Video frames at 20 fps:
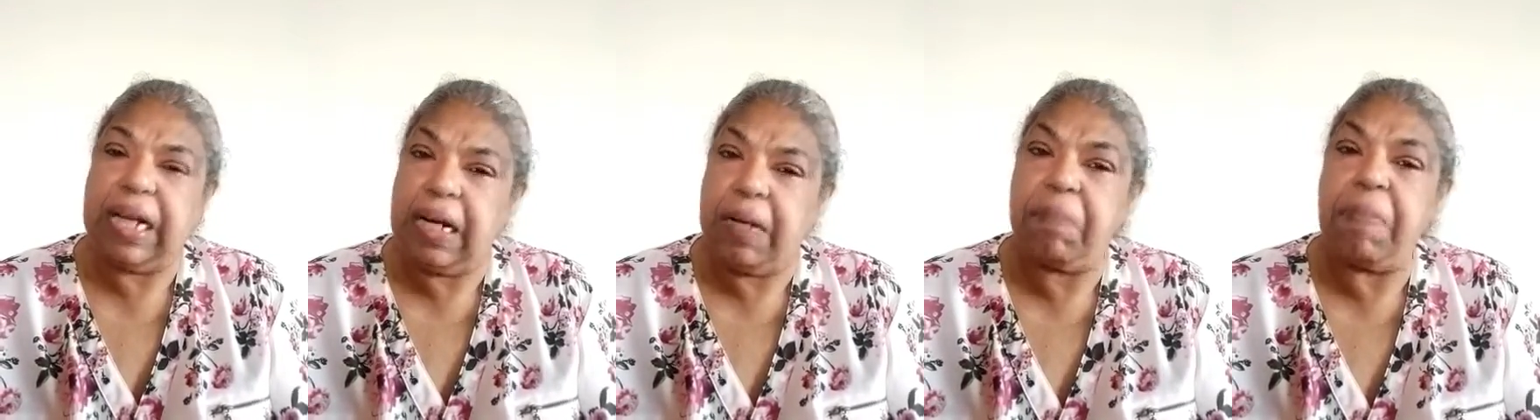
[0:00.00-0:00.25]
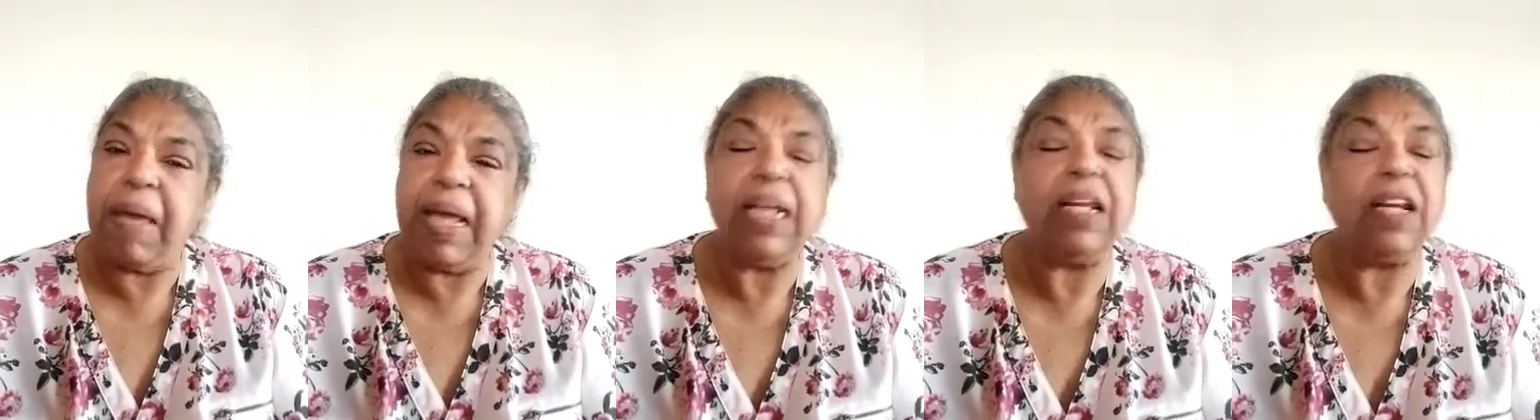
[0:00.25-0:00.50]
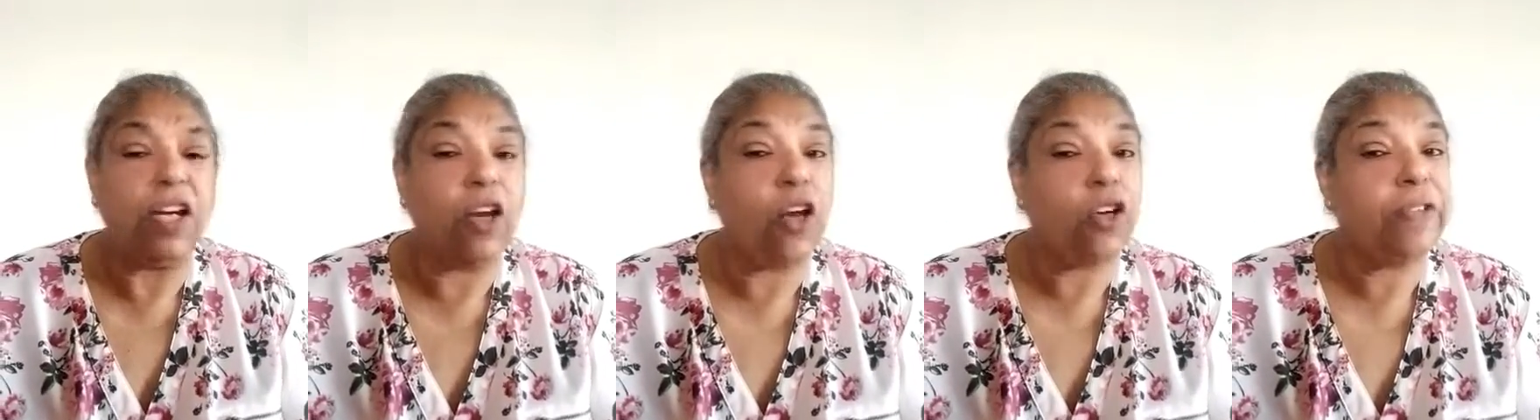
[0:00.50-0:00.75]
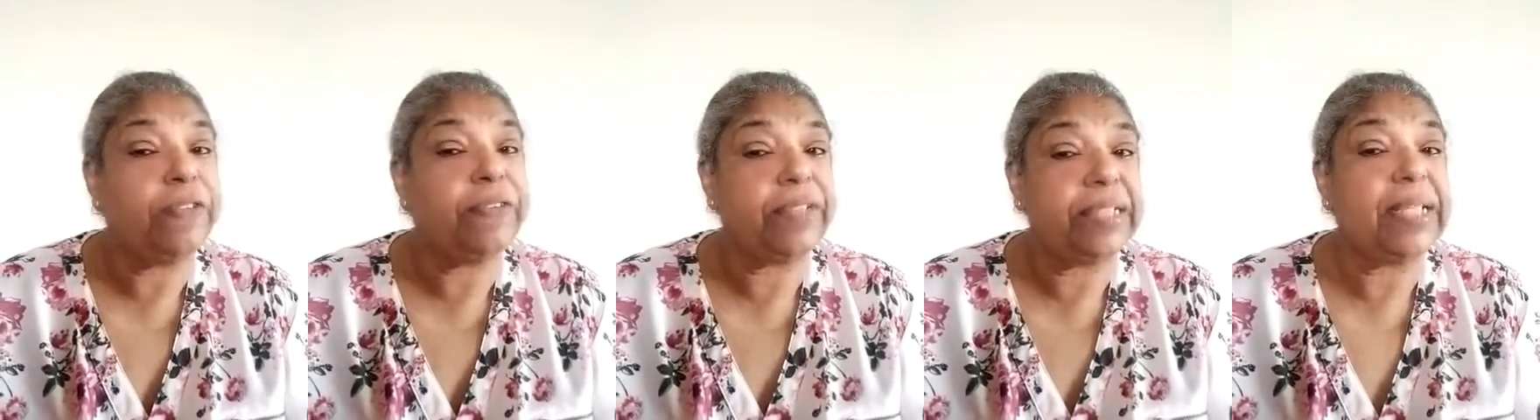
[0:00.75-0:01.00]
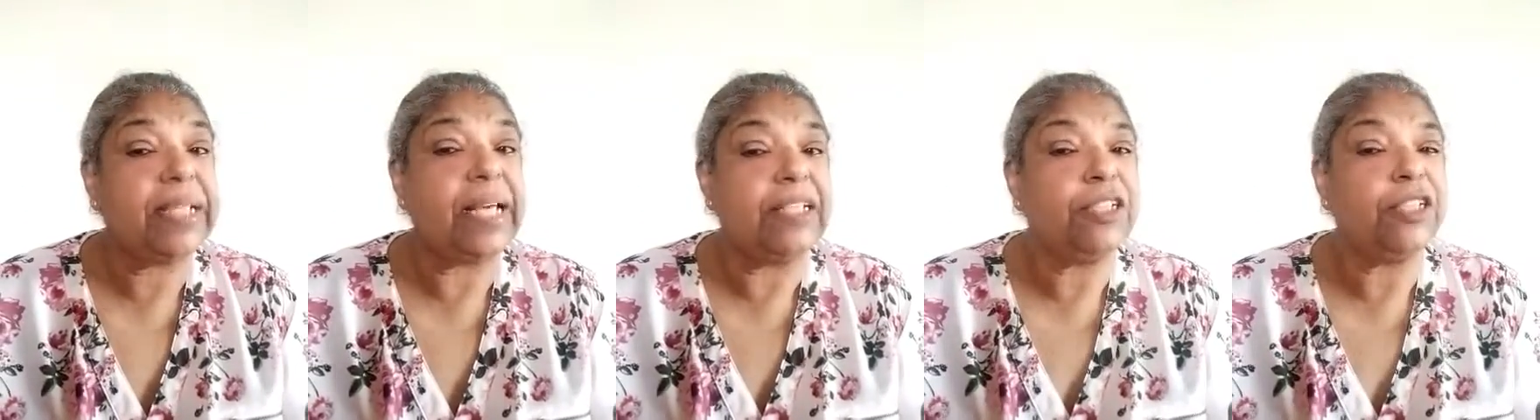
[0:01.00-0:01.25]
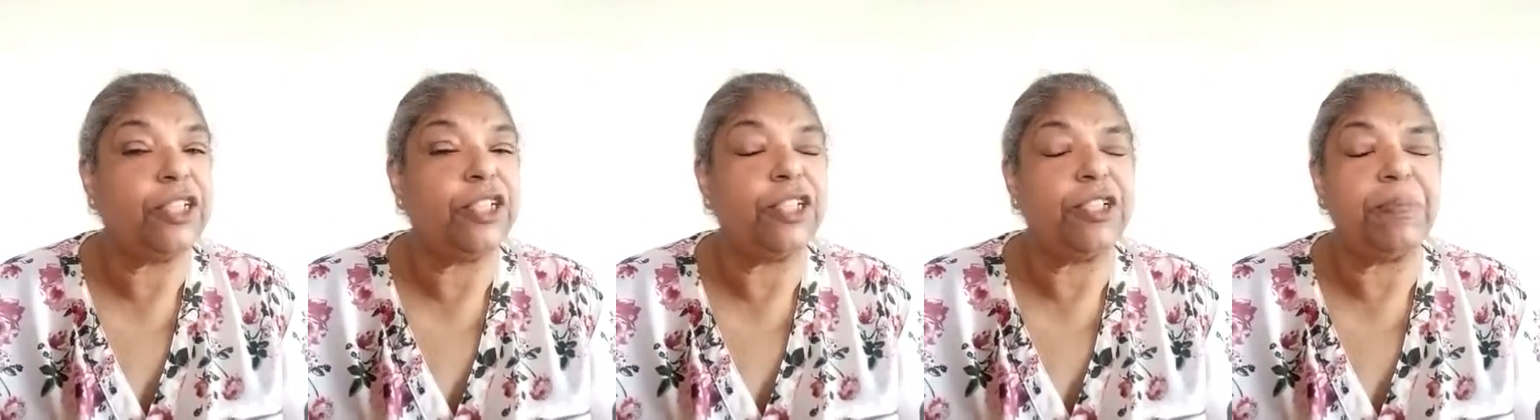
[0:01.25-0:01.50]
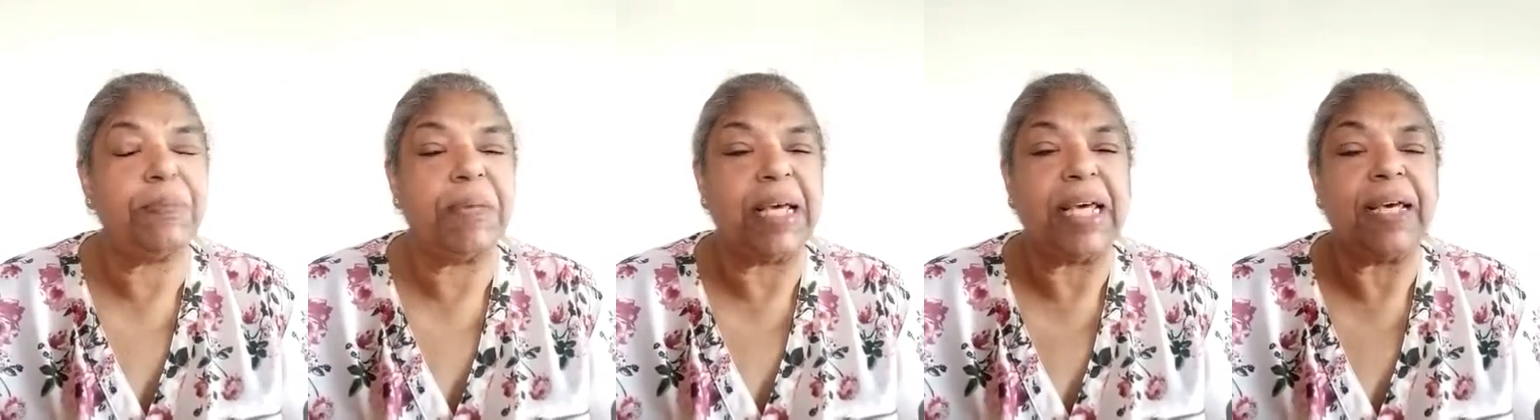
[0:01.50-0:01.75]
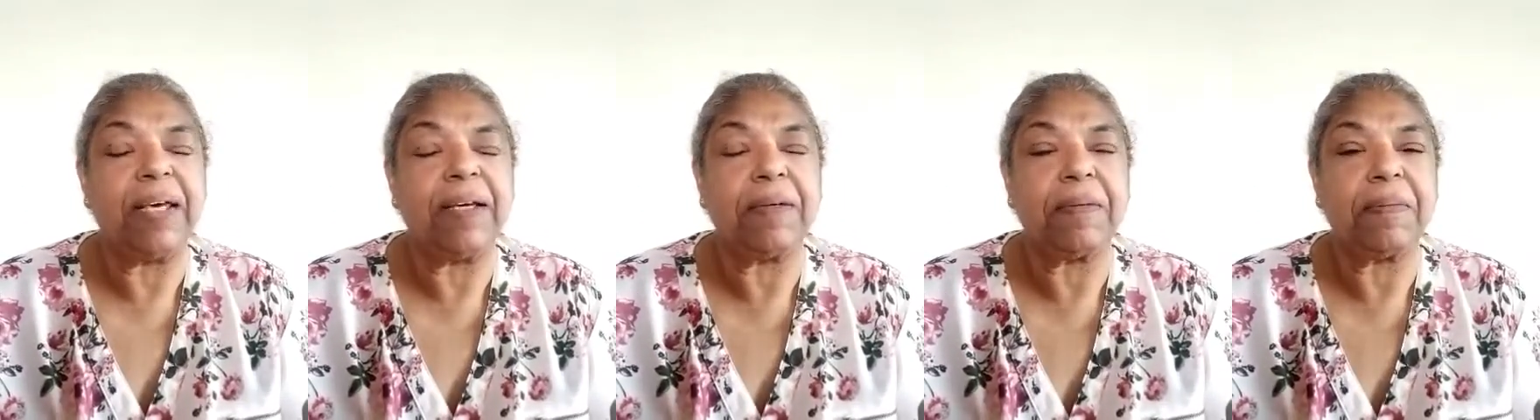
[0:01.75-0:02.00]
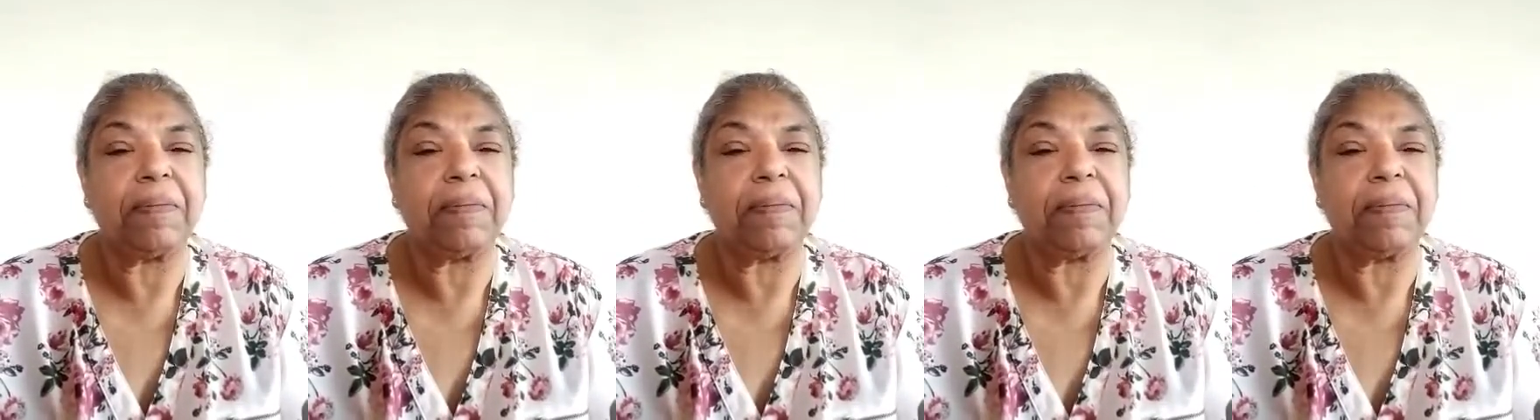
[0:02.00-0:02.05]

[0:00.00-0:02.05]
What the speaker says: it made a lot of sense to me.